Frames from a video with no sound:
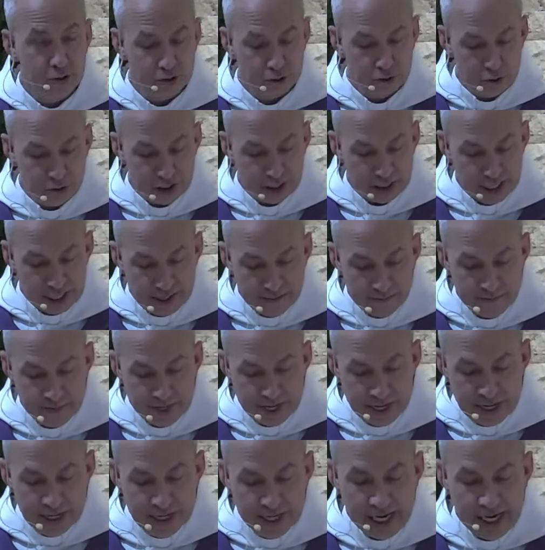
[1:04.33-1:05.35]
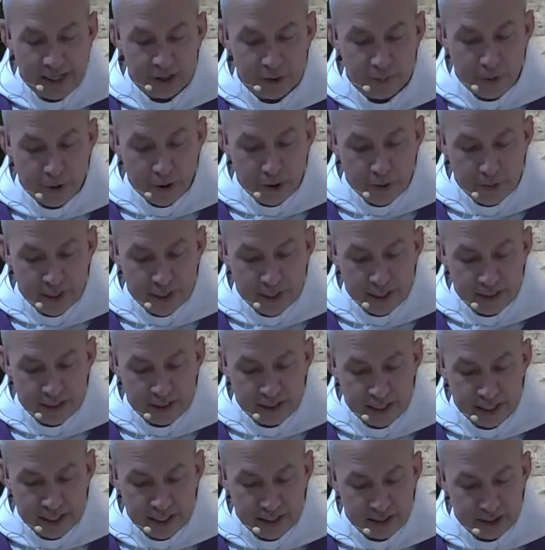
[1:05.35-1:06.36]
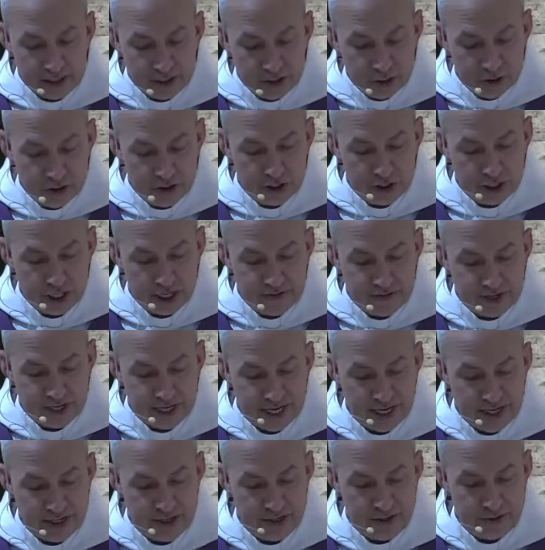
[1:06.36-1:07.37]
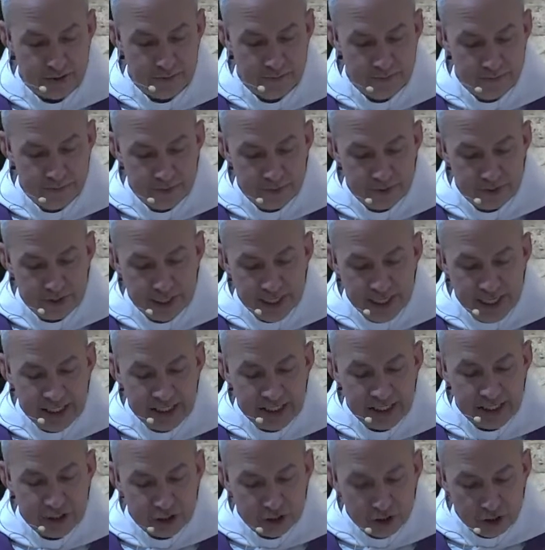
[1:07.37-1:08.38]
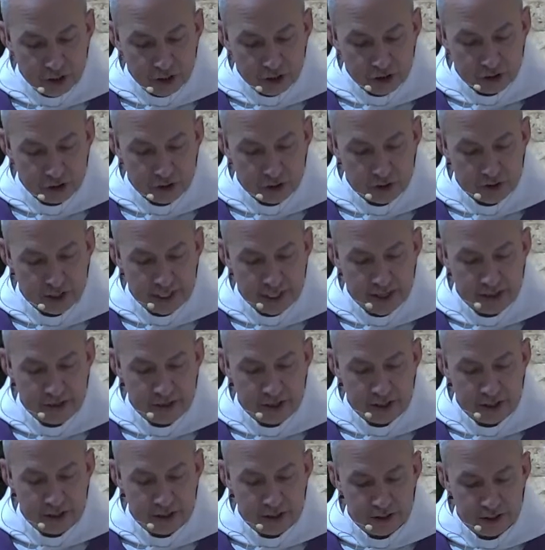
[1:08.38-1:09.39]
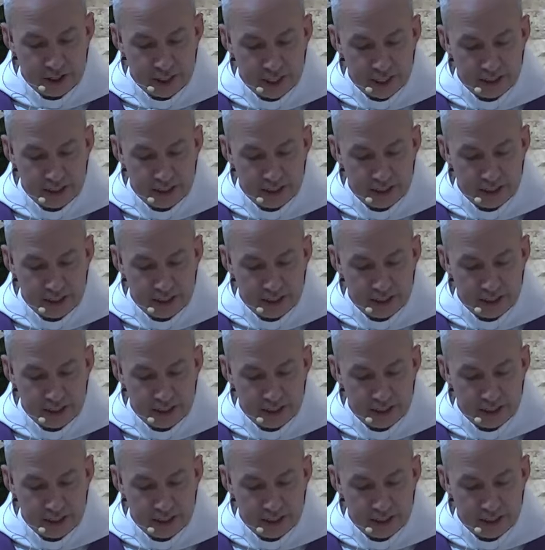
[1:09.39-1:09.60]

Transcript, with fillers: proclaimed to them. And blessed is the one who takes no offense at me."